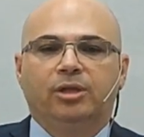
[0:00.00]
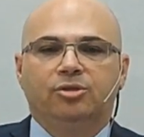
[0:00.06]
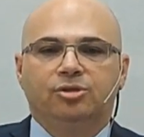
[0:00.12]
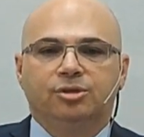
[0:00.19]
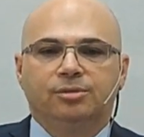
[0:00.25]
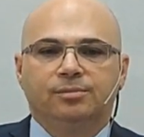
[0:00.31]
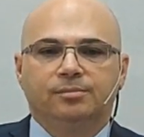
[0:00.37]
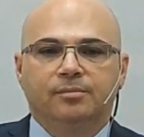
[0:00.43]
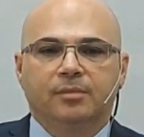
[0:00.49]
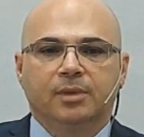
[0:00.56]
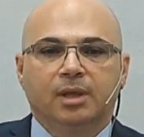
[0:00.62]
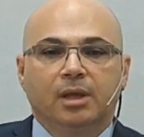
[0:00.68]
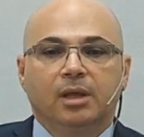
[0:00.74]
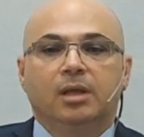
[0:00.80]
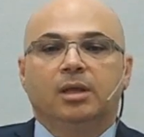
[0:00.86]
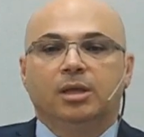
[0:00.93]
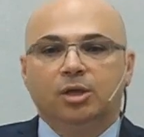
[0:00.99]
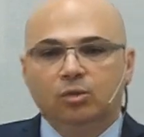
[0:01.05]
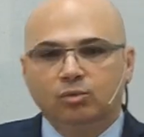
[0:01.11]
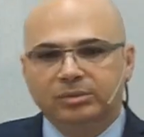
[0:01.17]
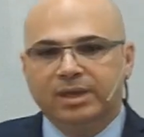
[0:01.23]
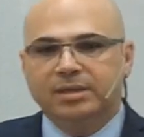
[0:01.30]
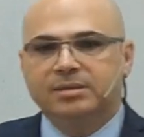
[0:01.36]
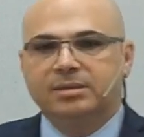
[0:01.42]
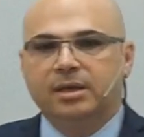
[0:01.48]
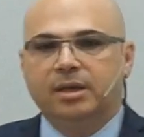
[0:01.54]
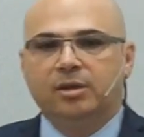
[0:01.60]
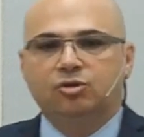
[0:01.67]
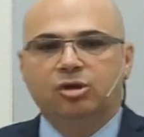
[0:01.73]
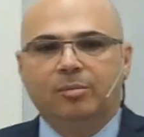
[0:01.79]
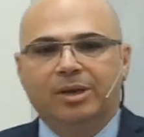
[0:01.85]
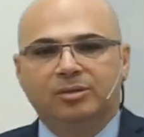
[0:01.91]
another opponent,
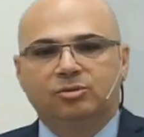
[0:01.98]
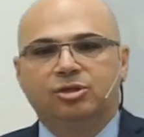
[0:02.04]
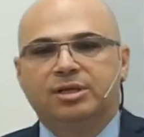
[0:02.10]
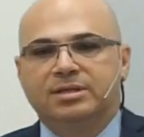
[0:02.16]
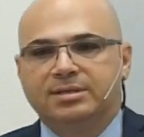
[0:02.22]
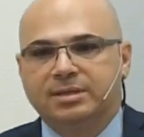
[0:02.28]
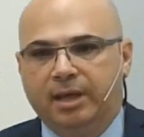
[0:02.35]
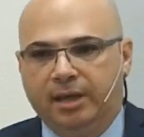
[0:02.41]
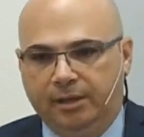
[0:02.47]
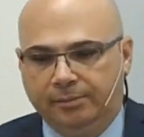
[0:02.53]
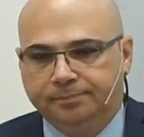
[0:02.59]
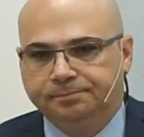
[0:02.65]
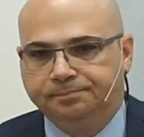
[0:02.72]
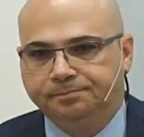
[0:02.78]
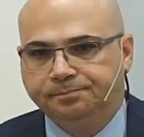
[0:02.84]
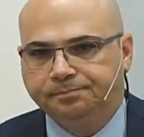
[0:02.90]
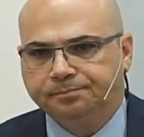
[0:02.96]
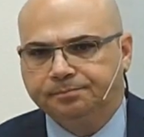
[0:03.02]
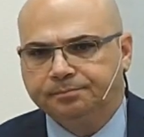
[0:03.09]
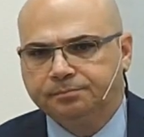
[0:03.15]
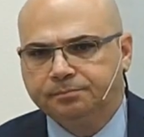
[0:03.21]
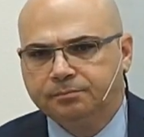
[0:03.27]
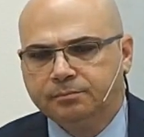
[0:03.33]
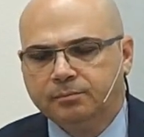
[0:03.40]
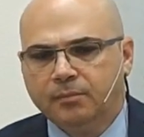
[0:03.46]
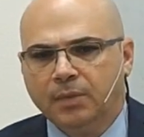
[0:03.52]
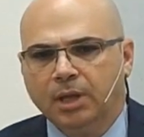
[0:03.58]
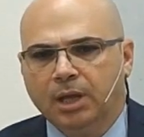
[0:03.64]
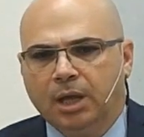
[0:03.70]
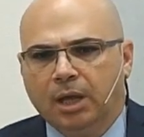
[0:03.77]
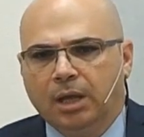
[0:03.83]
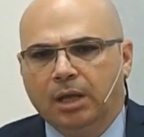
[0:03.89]
um and the third was called
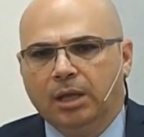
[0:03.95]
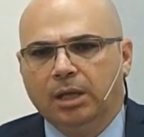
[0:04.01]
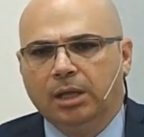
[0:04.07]
Jessen.